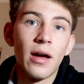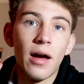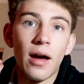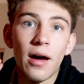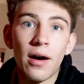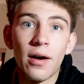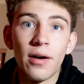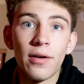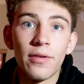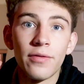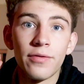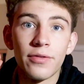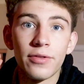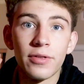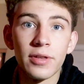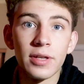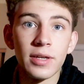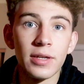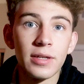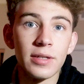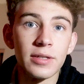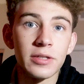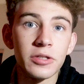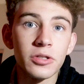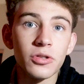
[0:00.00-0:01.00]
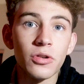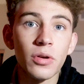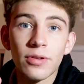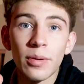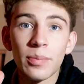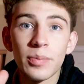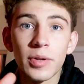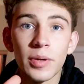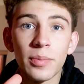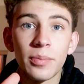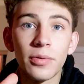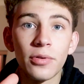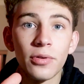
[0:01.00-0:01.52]
of the
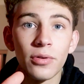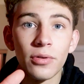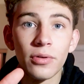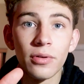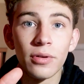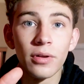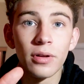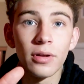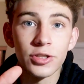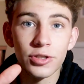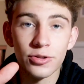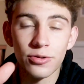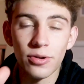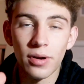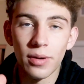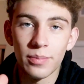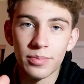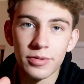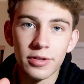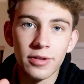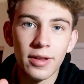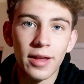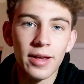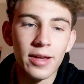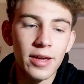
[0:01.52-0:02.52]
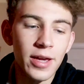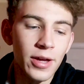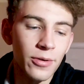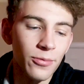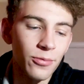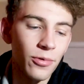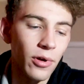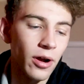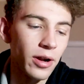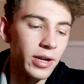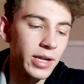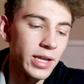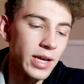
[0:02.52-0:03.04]
scriptable script that you can
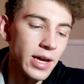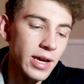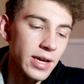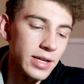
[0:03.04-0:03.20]
run.